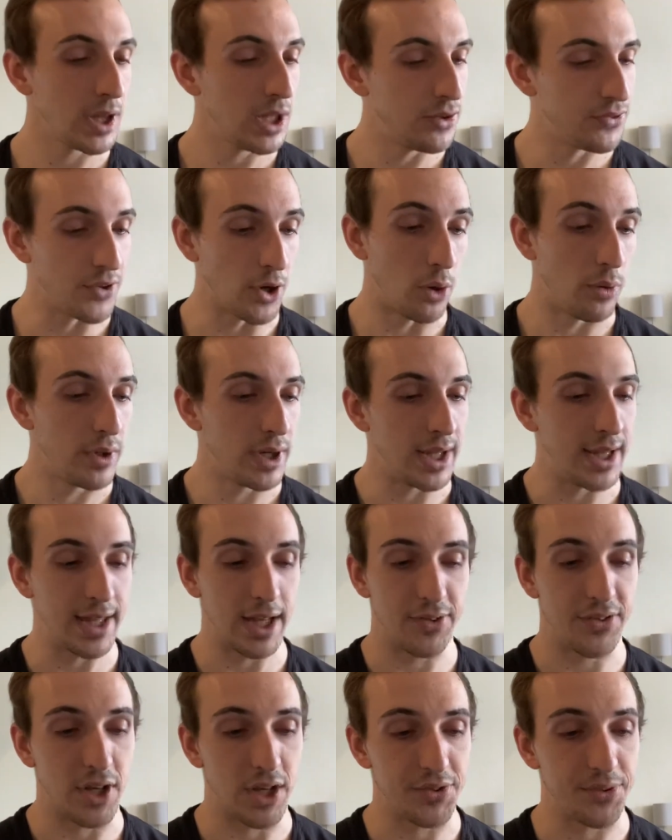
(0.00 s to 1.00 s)
So I think
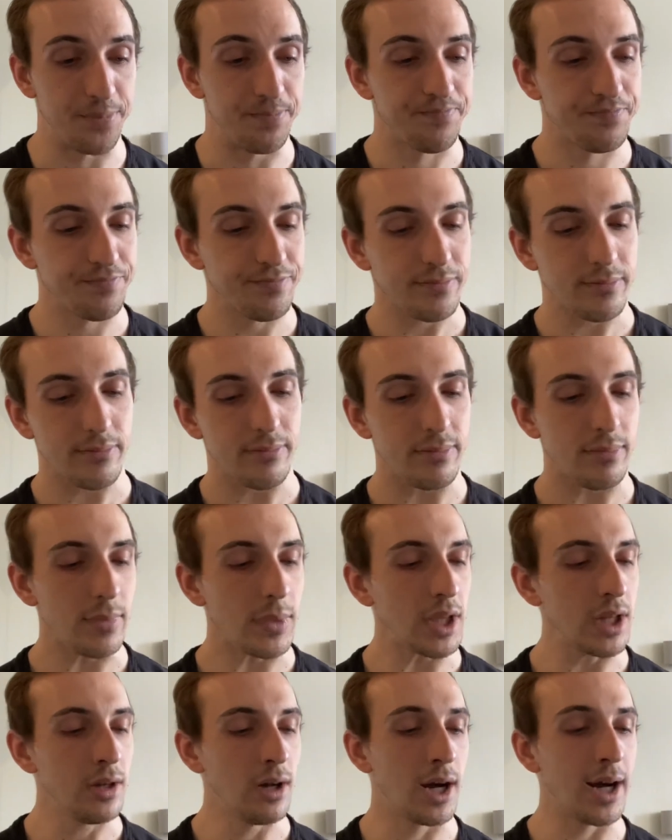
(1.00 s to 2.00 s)
that's awesome.
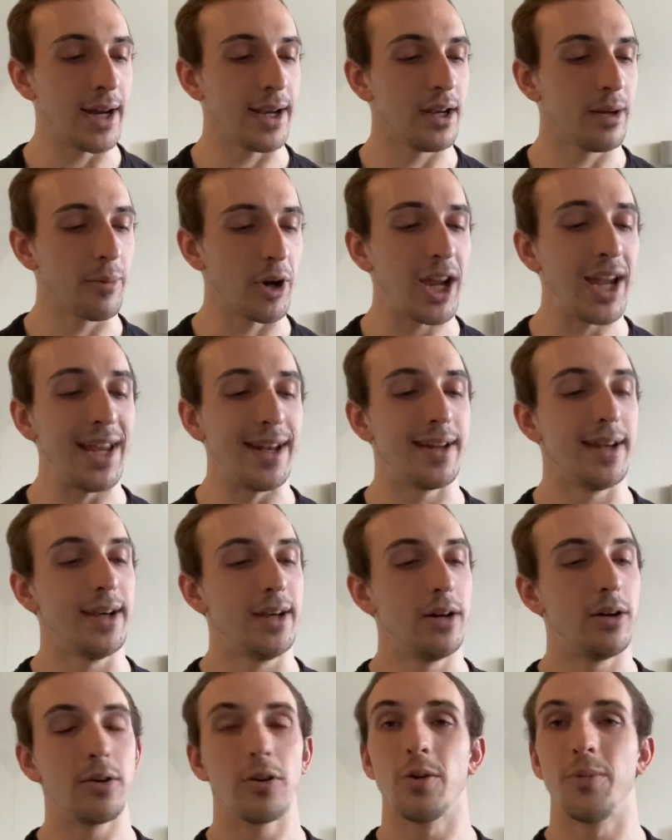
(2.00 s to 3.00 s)
All right, number 8.
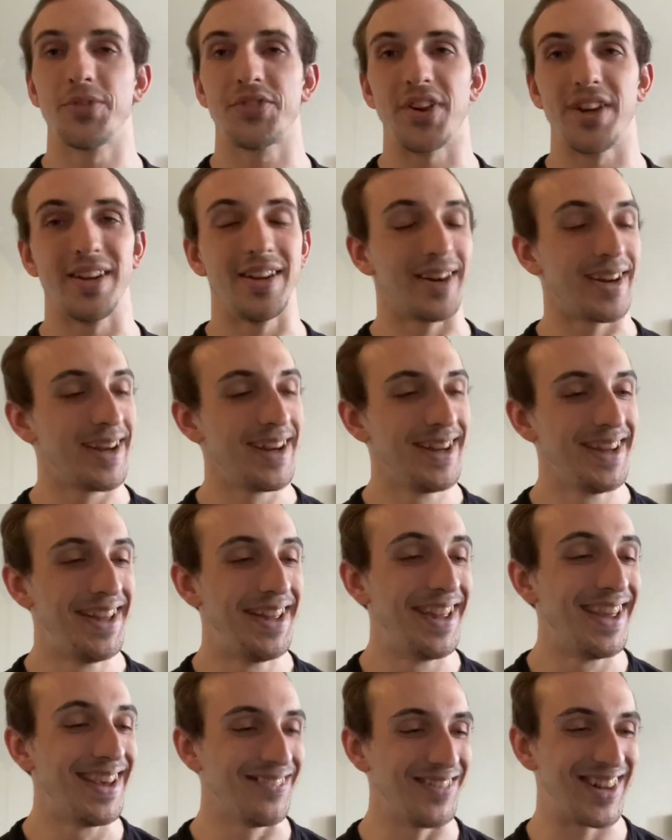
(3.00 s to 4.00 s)
We're almost done here.
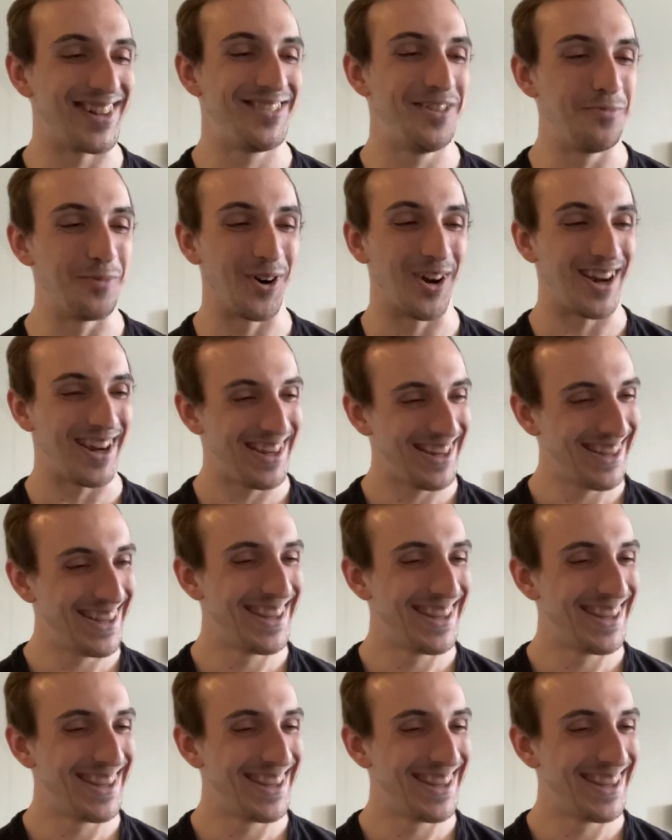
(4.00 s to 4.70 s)
We got 2 more.